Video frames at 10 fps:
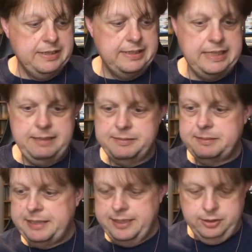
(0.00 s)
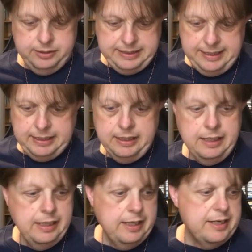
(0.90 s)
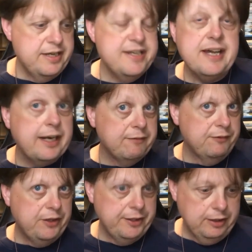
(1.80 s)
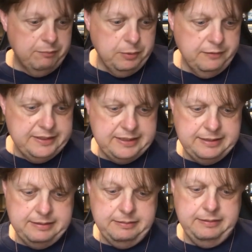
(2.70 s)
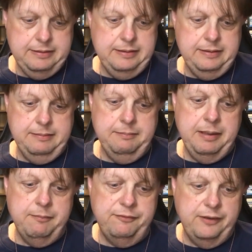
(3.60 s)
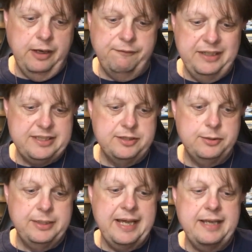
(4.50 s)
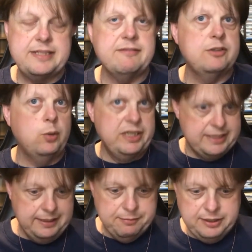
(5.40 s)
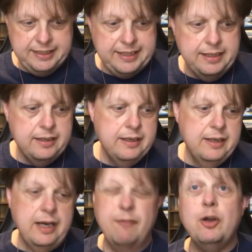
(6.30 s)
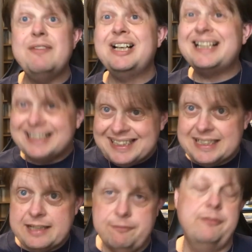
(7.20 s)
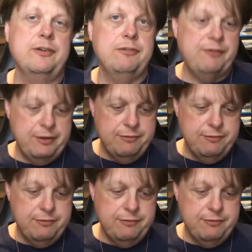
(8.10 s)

Seems to be in good nick. None of the vinyl I've bought this month I've listened to yet, quite deliberately. I've not even cleaned it for the